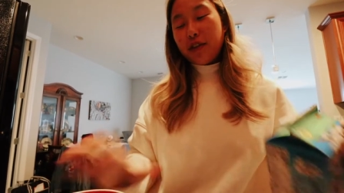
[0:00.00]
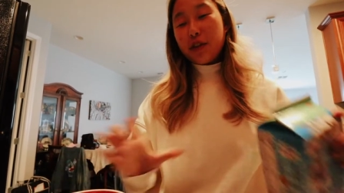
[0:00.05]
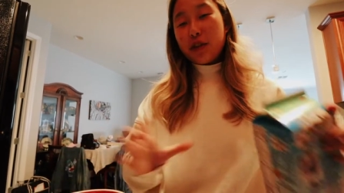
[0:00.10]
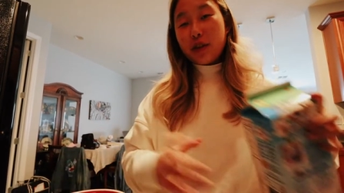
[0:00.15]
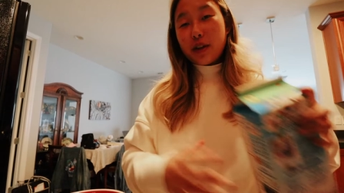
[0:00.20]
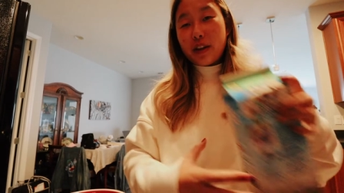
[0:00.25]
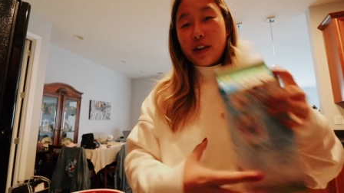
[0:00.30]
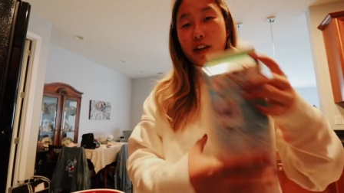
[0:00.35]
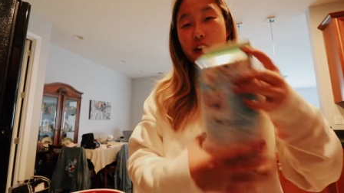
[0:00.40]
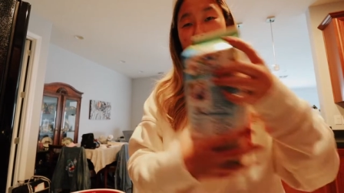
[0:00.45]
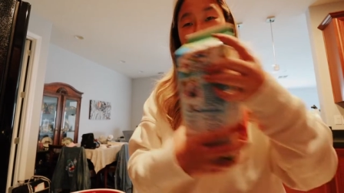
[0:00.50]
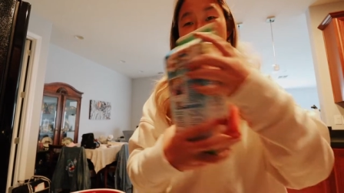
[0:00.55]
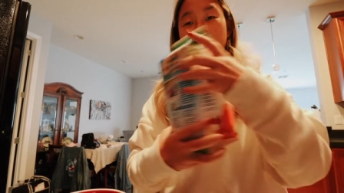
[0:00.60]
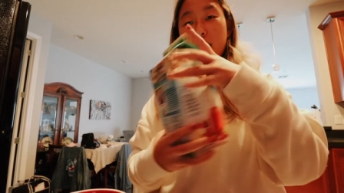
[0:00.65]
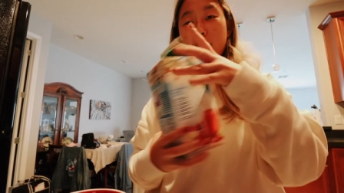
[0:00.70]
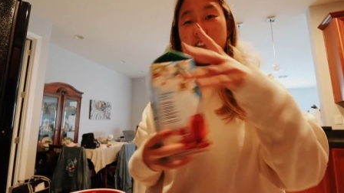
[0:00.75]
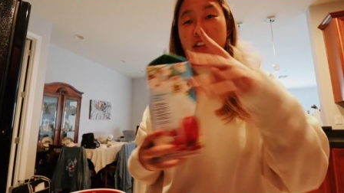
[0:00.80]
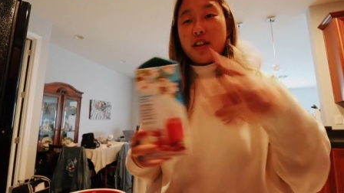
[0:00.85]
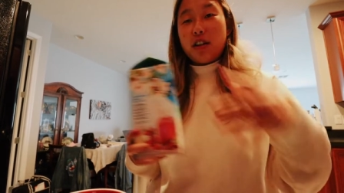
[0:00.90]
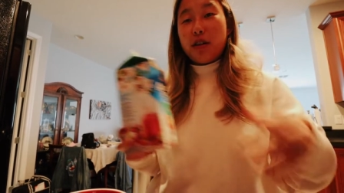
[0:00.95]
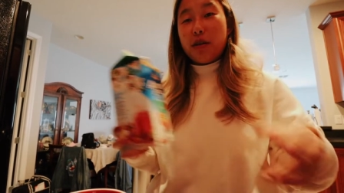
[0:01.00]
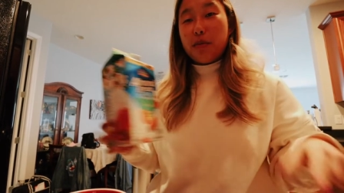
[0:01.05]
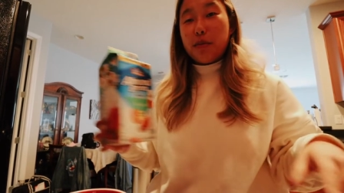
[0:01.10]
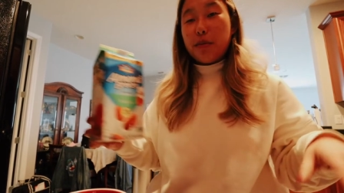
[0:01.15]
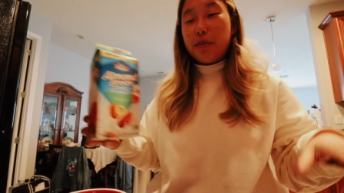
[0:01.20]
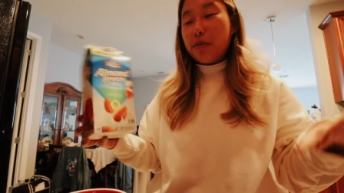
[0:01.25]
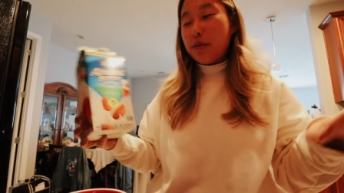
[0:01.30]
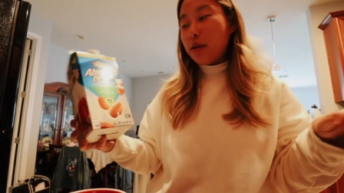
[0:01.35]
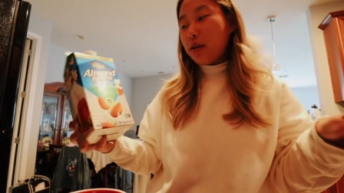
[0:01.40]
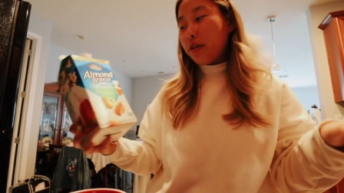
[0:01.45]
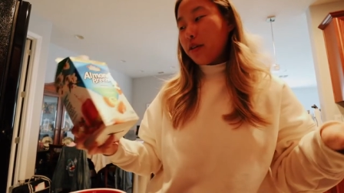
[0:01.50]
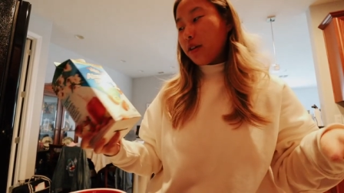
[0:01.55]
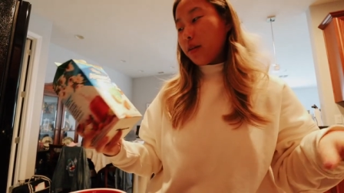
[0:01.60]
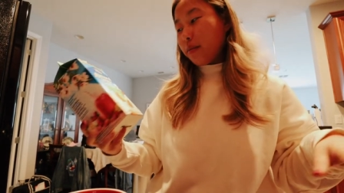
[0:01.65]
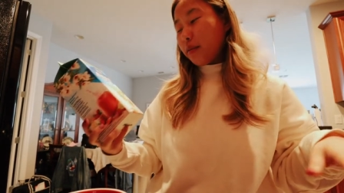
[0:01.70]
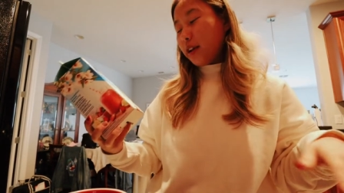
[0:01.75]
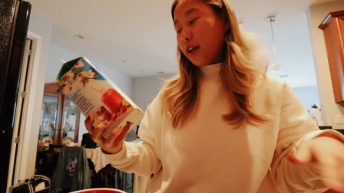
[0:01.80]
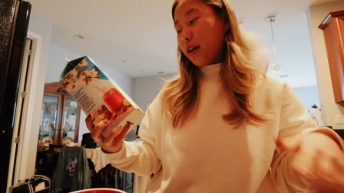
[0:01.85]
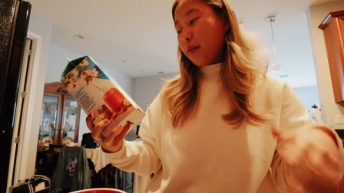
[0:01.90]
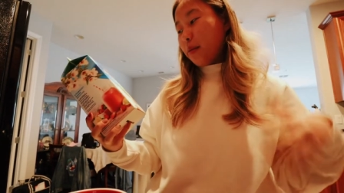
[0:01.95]
So I think the next almond milk I'm
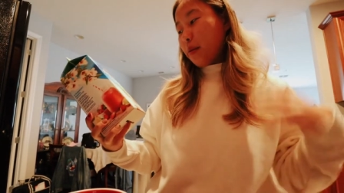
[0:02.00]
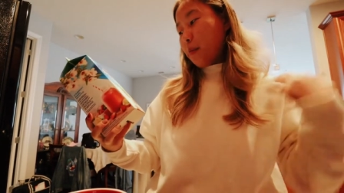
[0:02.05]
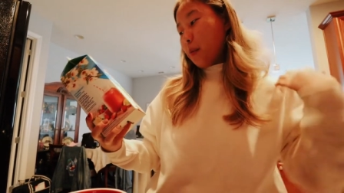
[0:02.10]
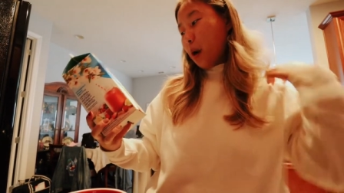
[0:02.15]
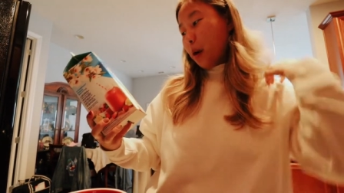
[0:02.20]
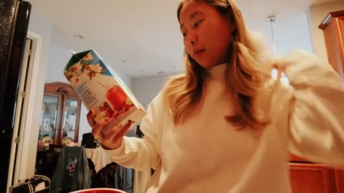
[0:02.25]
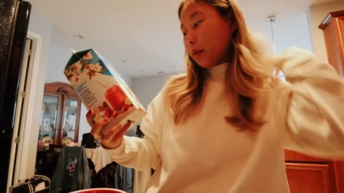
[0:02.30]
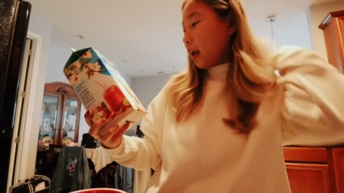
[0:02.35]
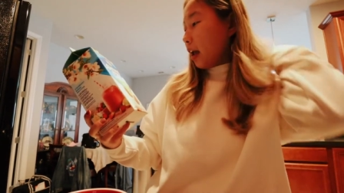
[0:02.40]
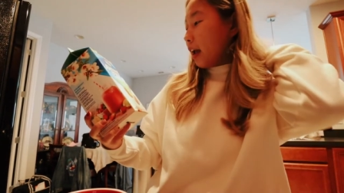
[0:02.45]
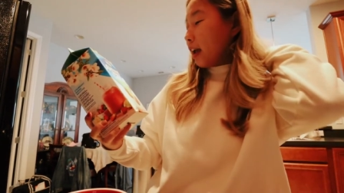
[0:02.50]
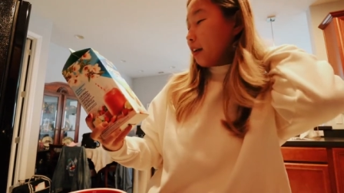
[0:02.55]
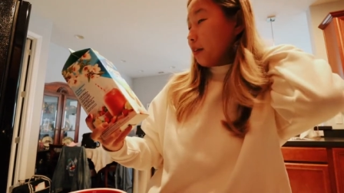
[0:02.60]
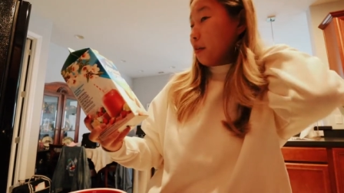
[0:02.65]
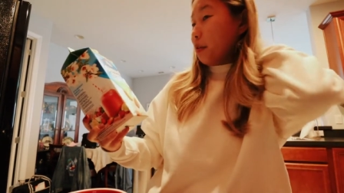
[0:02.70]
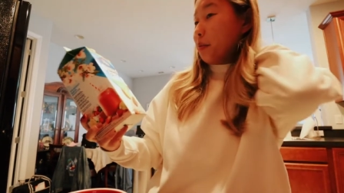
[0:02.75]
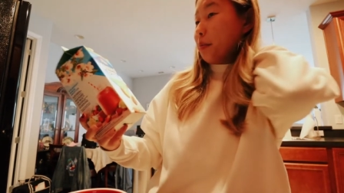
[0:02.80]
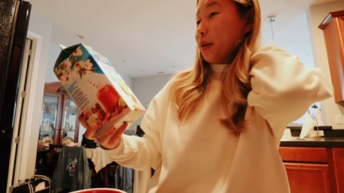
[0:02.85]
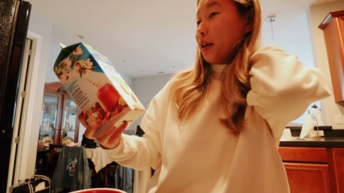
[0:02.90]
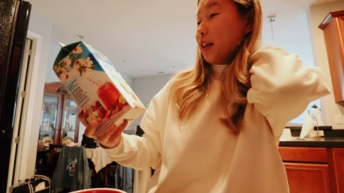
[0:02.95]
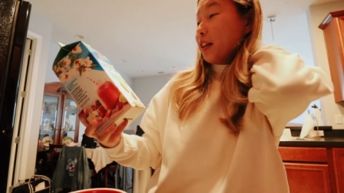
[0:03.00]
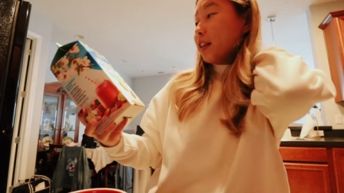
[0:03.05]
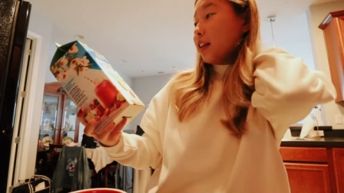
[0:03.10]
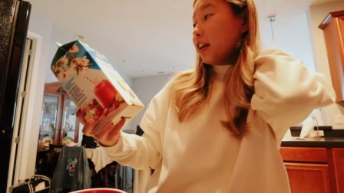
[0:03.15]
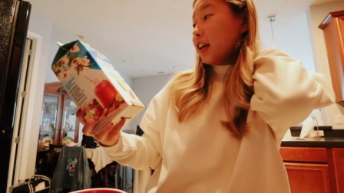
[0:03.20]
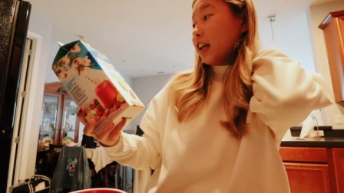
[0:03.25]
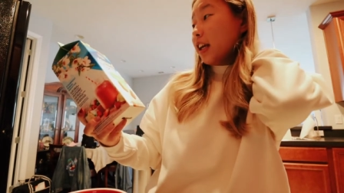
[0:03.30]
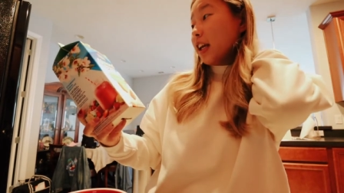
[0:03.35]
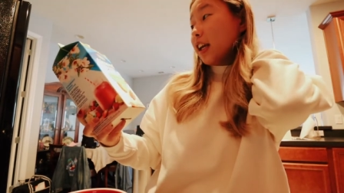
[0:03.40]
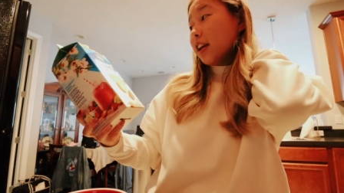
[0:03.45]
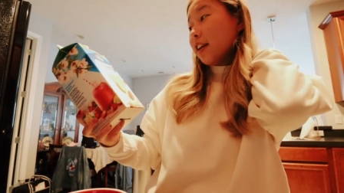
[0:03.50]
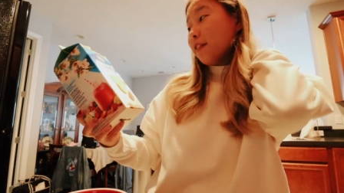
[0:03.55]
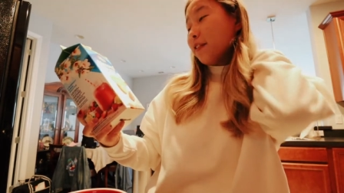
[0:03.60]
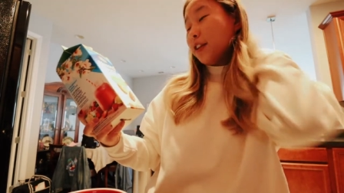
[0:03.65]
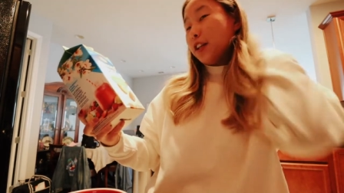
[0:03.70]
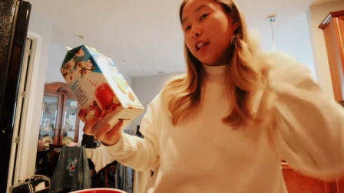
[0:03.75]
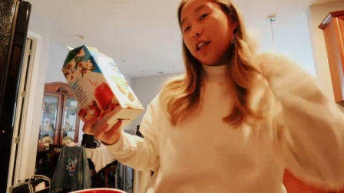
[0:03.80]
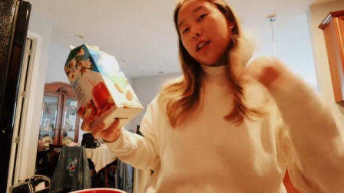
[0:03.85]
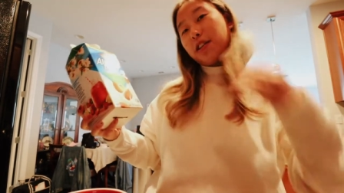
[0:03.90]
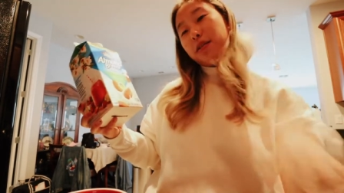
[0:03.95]
gonna have my mom get will be the
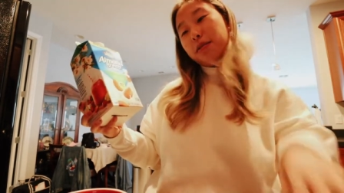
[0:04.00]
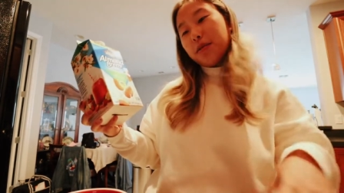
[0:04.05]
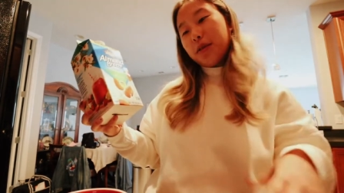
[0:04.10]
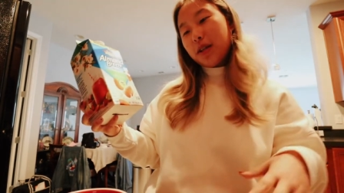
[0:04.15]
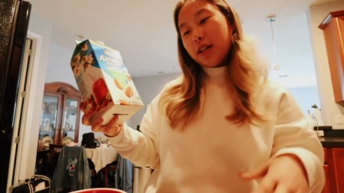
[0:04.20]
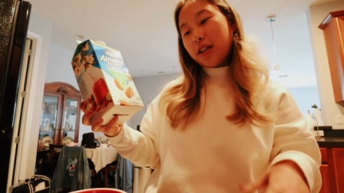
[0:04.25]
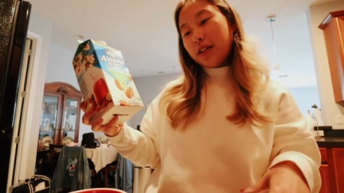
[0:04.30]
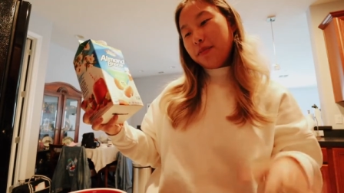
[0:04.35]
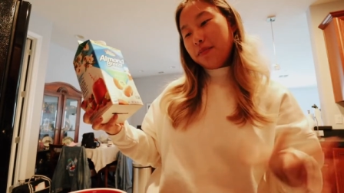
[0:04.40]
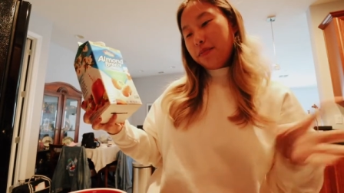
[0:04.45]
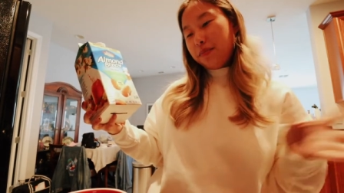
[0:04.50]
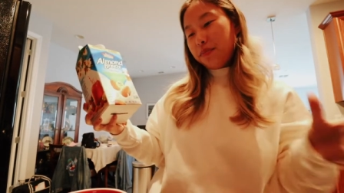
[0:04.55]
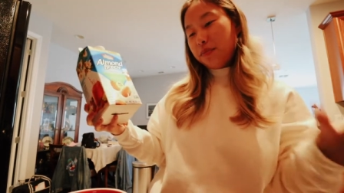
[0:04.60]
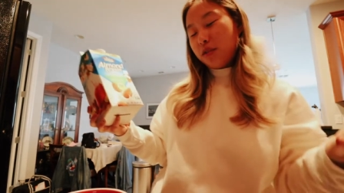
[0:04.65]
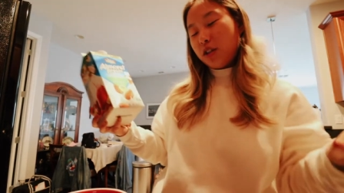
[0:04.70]
vanilla one,